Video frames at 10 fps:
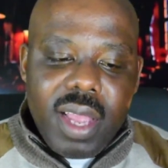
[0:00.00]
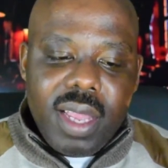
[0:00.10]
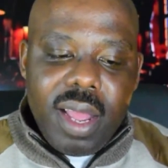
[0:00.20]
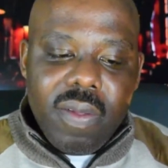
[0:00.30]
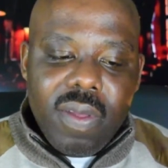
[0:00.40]

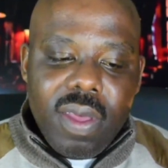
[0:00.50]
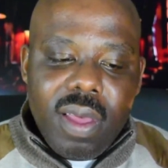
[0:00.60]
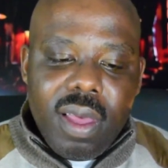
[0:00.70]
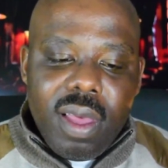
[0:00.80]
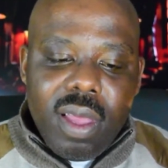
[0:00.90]
that
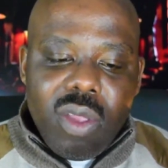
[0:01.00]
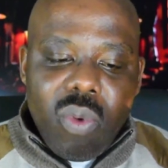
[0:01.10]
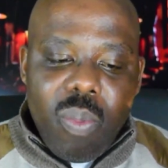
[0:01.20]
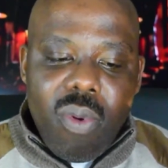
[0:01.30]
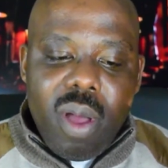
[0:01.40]
the
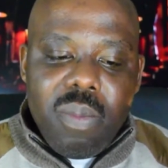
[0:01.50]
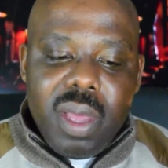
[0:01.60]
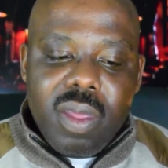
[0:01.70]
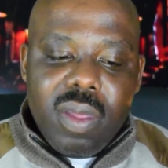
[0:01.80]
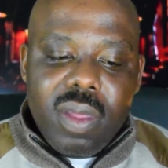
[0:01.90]
report
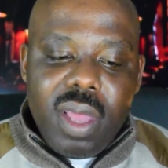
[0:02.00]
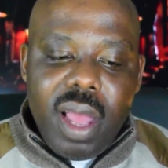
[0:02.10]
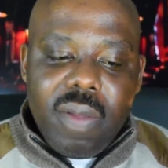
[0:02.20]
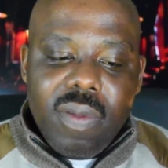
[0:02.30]
mentions that